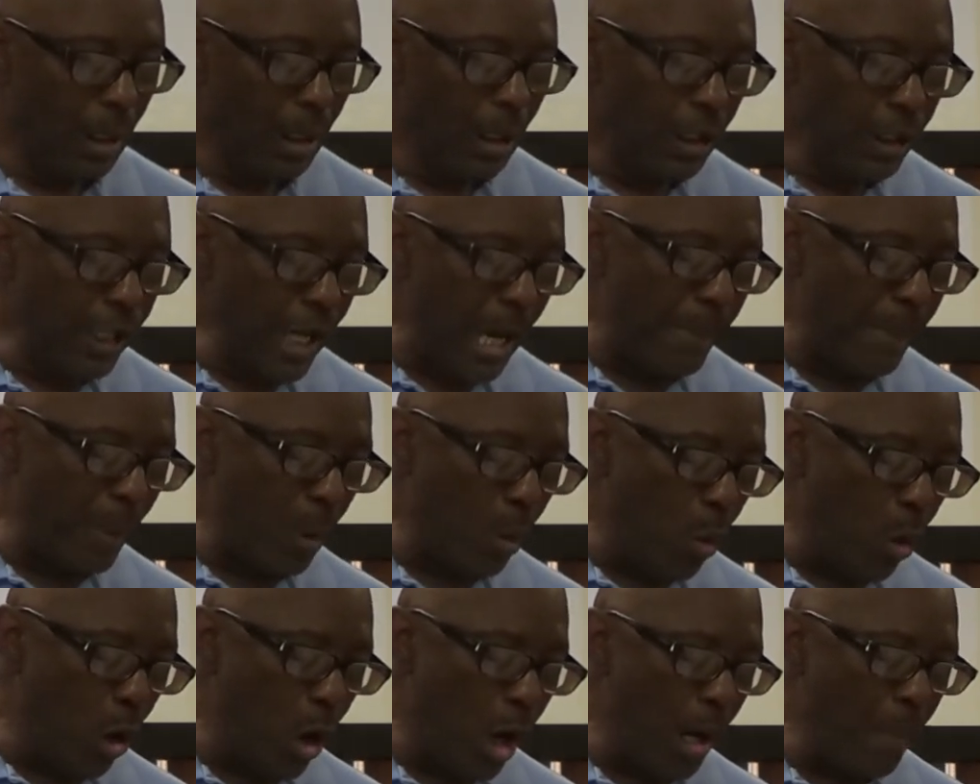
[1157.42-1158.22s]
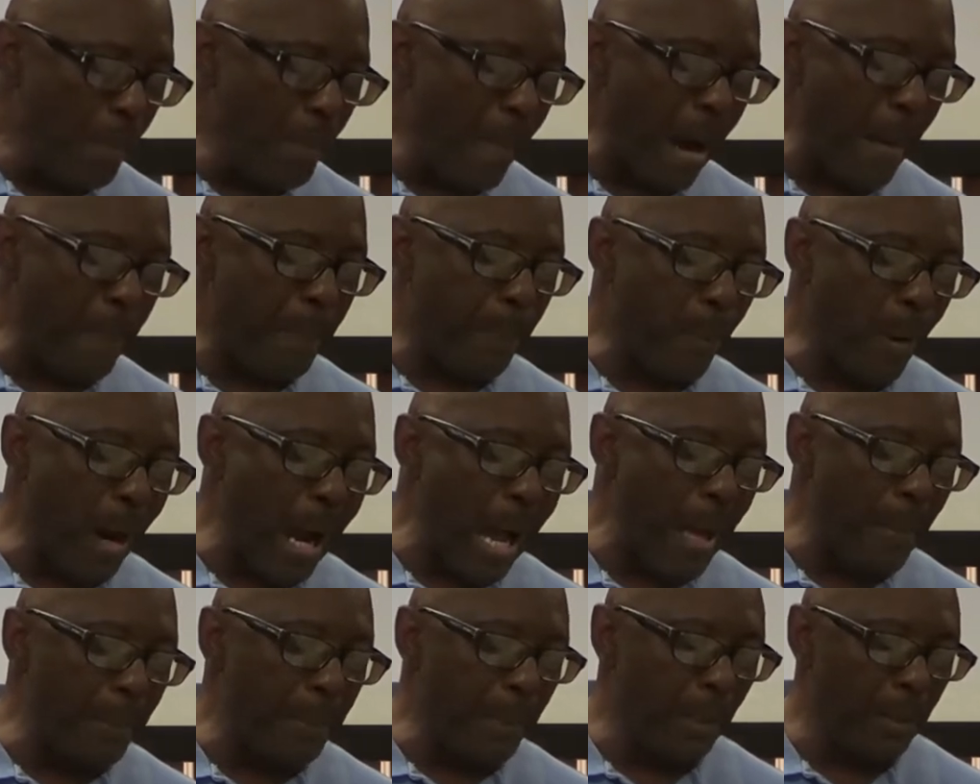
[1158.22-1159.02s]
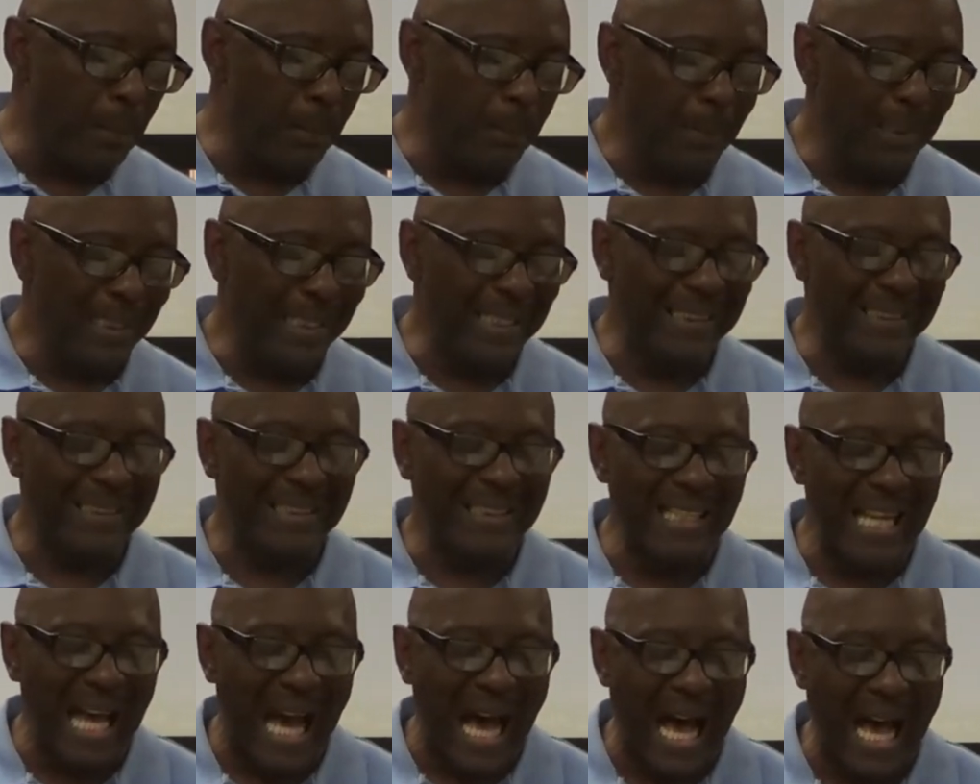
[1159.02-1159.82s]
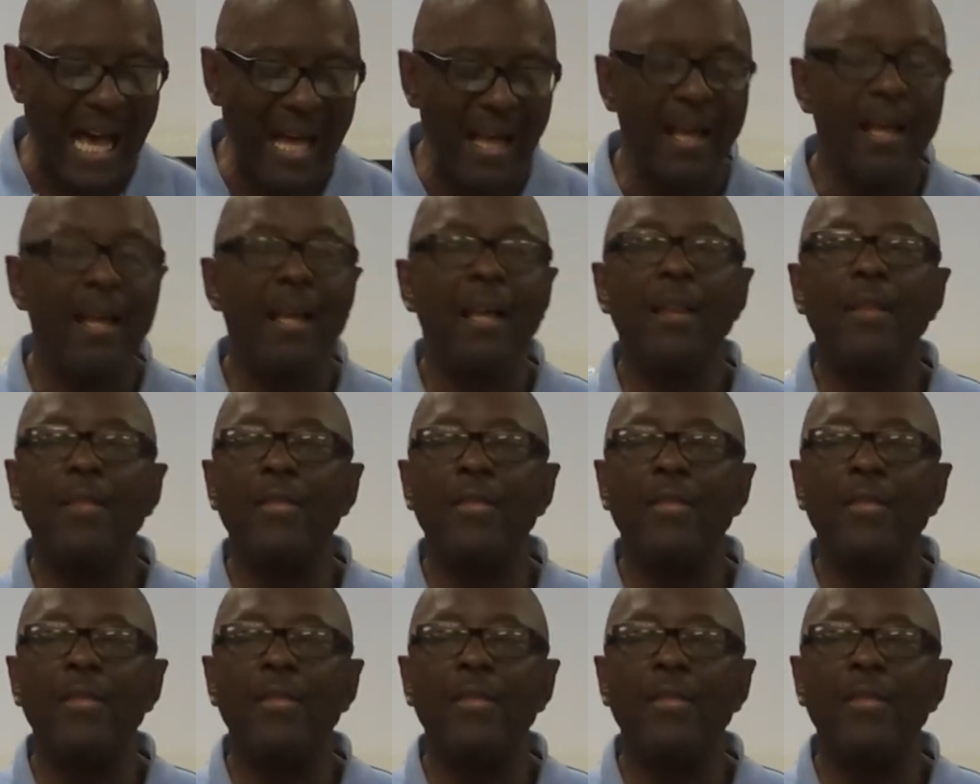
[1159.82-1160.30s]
Number one, my problem is not